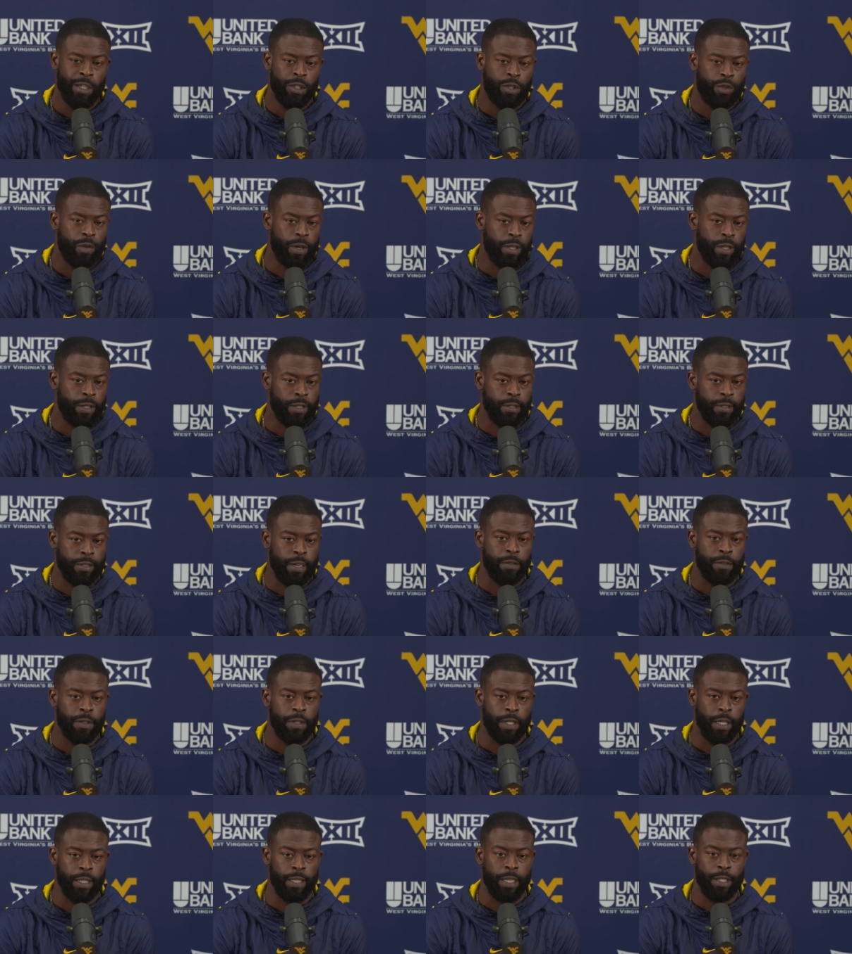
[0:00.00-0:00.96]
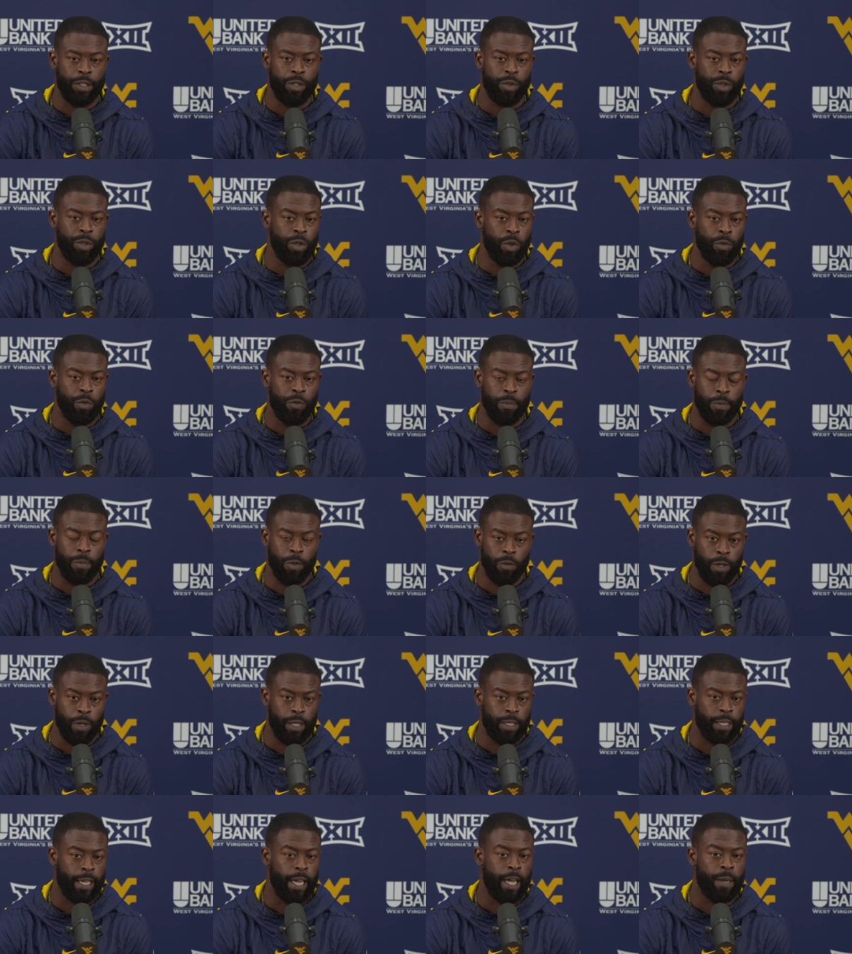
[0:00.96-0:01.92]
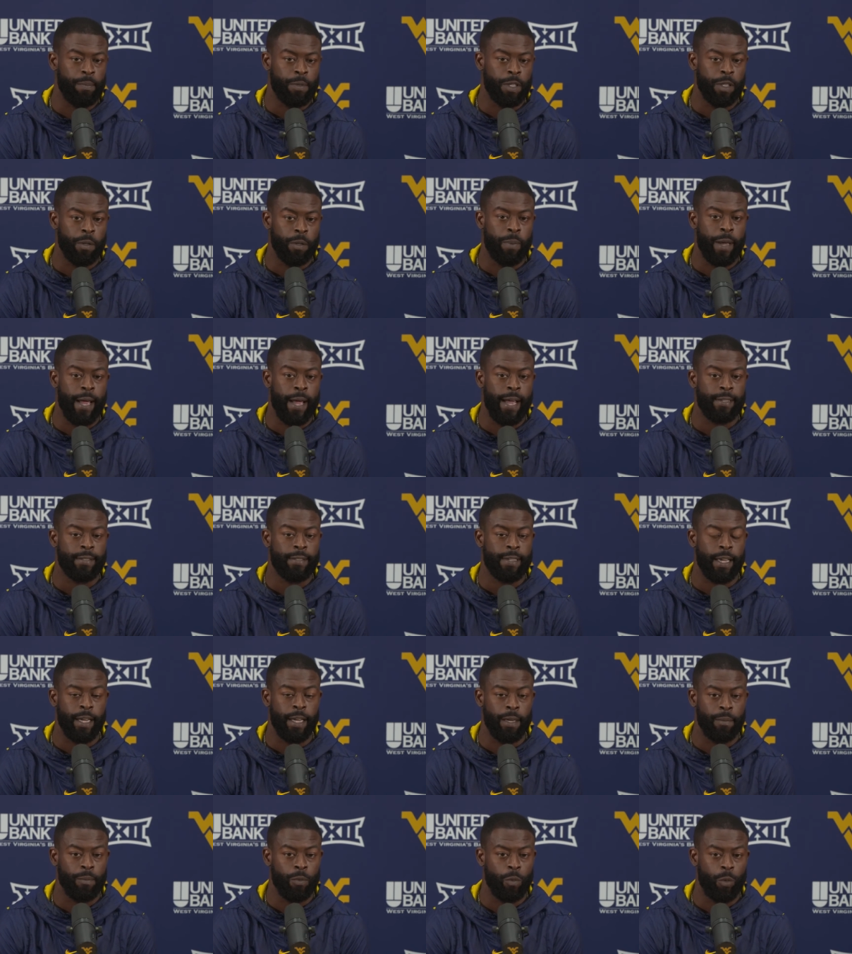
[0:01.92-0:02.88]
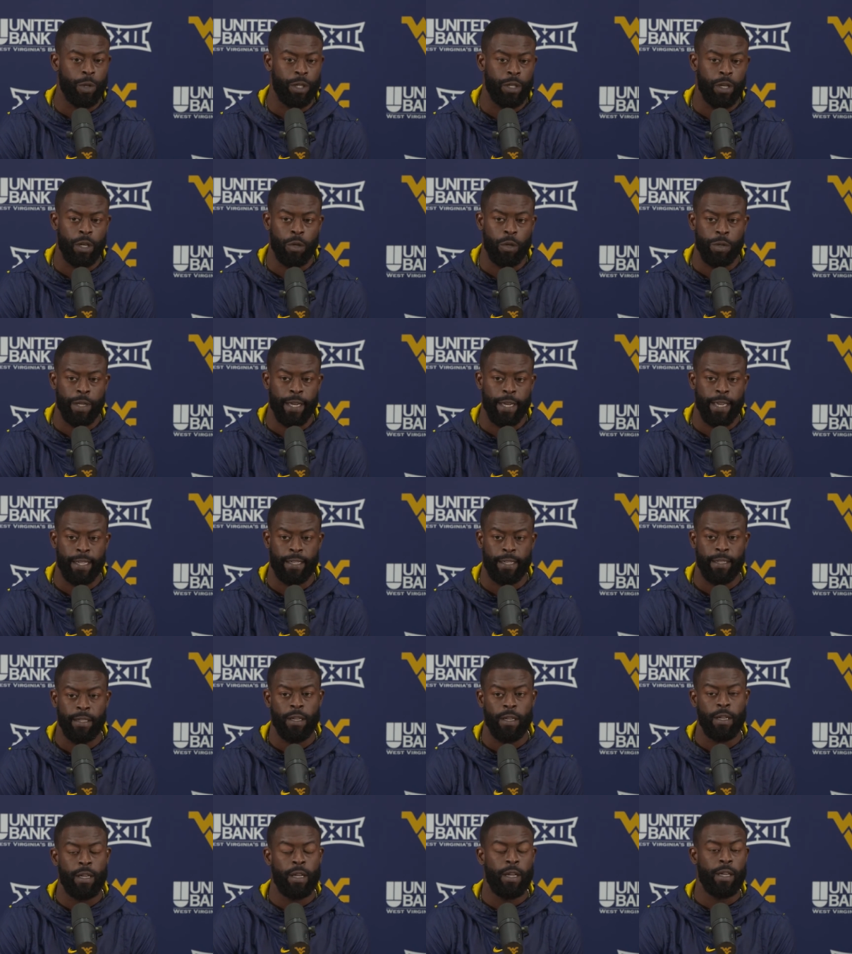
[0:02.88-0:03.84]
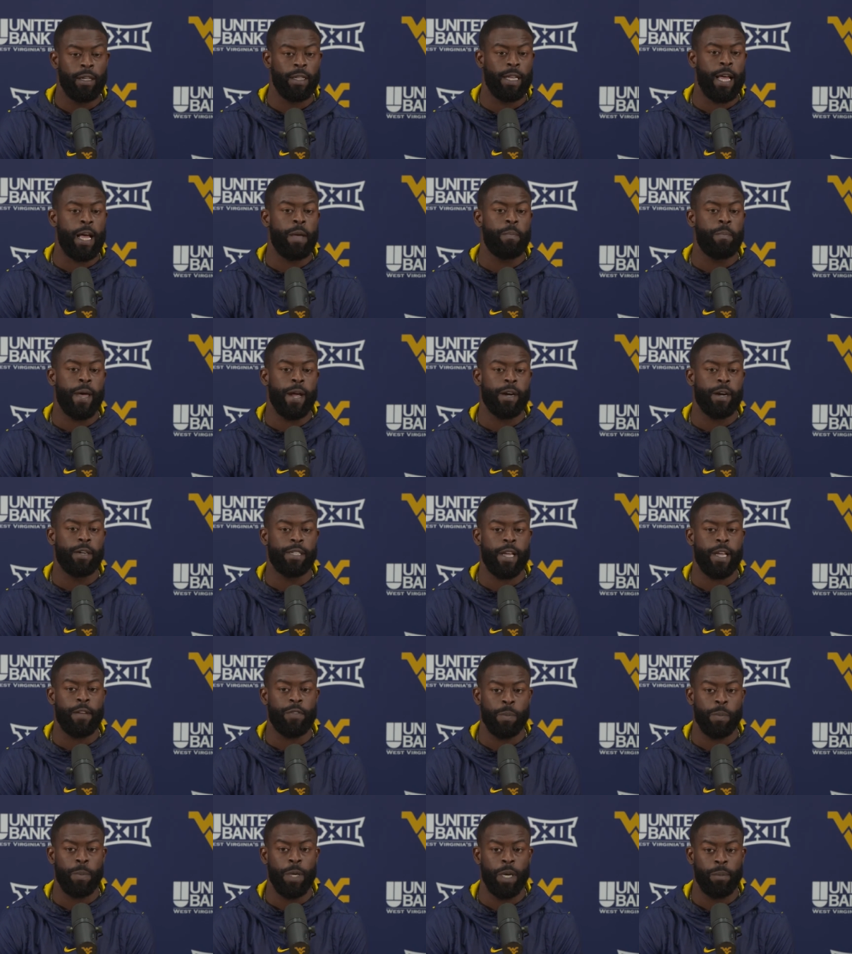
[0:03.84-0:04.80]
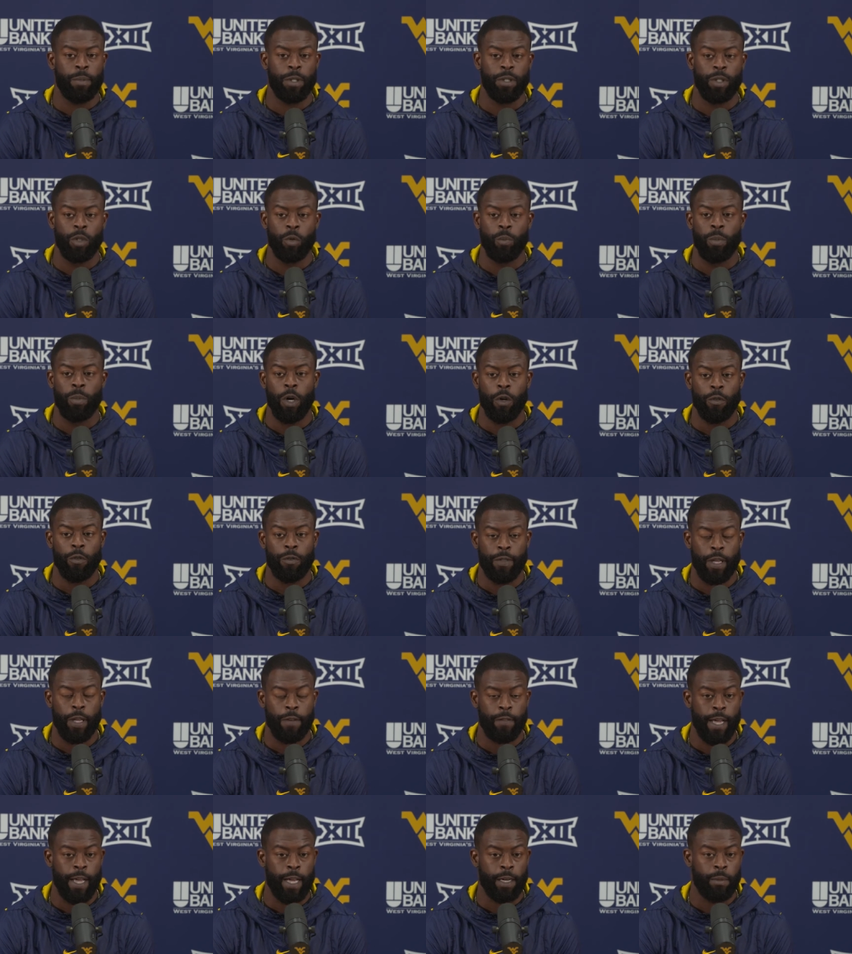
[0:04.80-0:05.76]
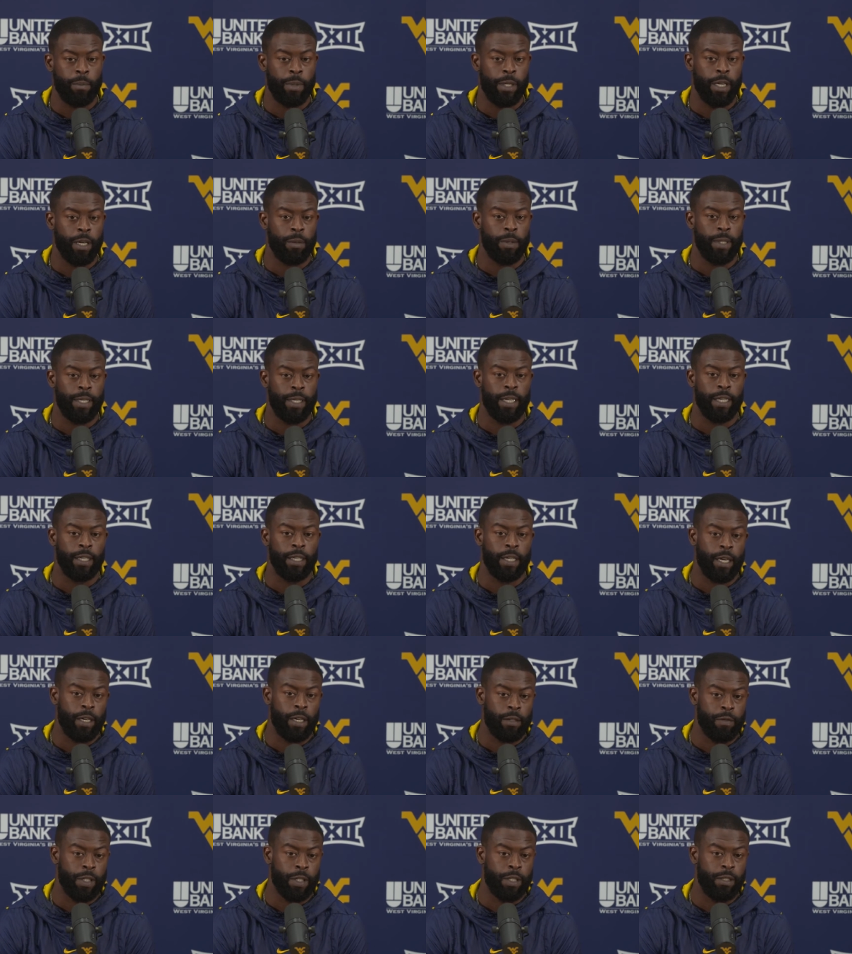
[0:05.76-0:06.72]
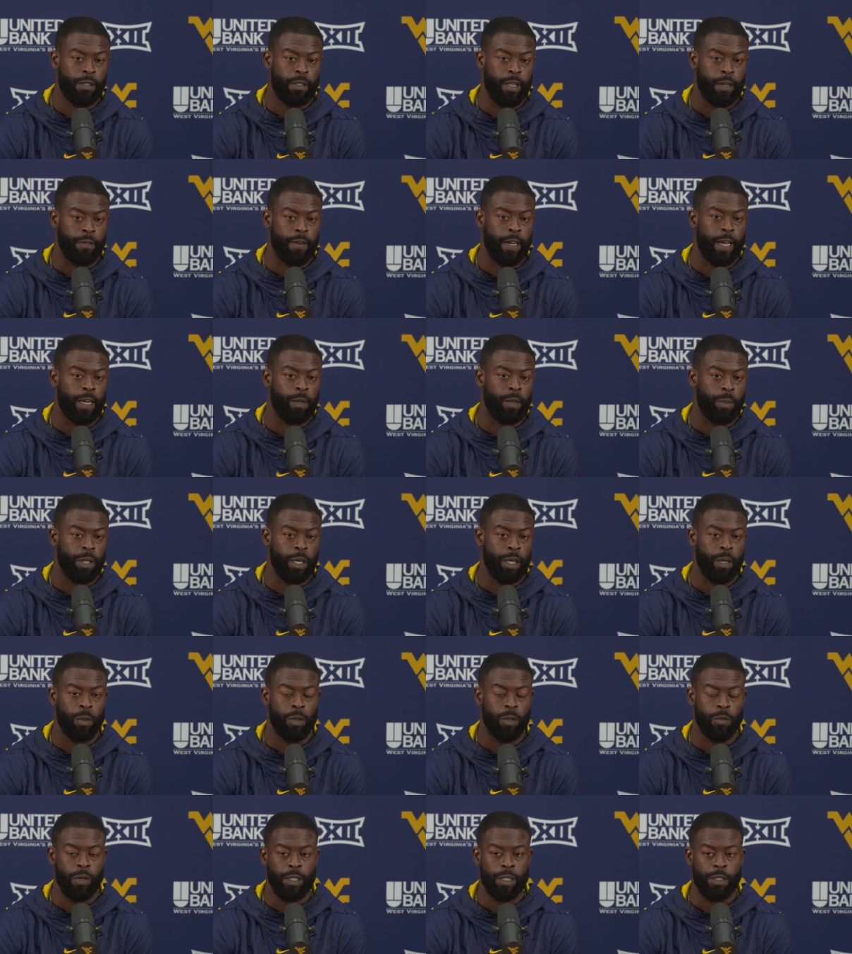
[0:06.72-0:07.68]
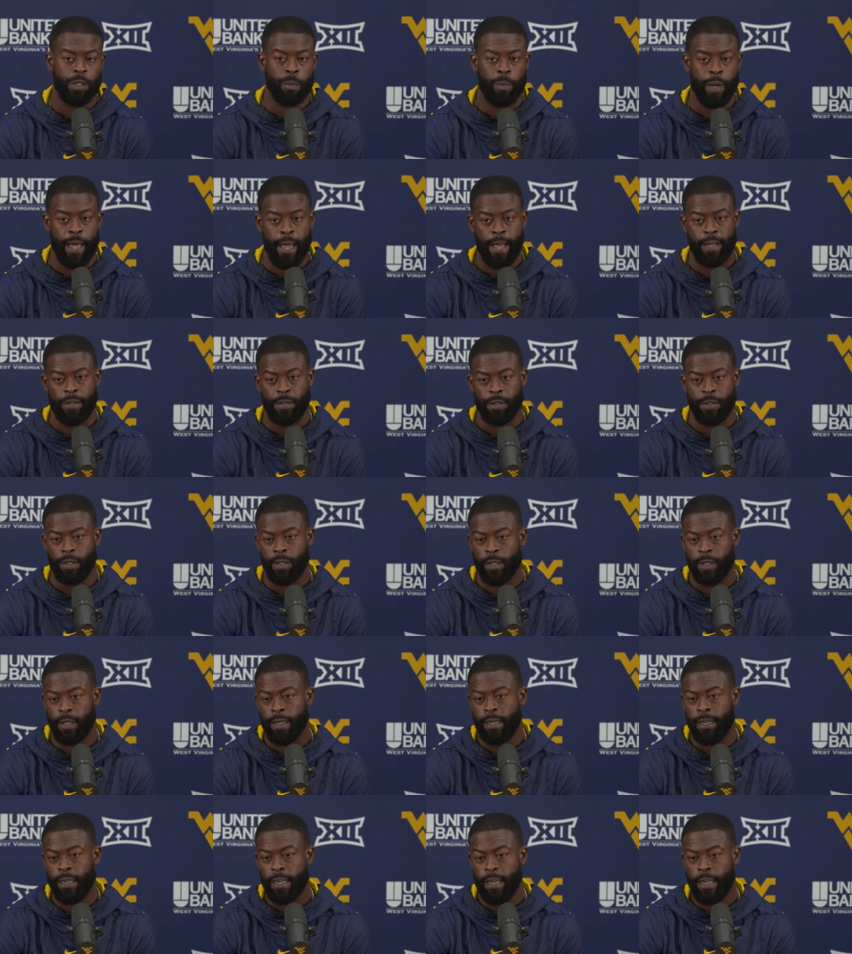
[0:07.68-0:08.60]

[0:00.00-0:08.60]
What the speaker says: strengthens everything that you do from the run game to the pass game. We know that linebackers have to be able to do both. They've got to be able to get in coverage. They've got to be able to rush the passer.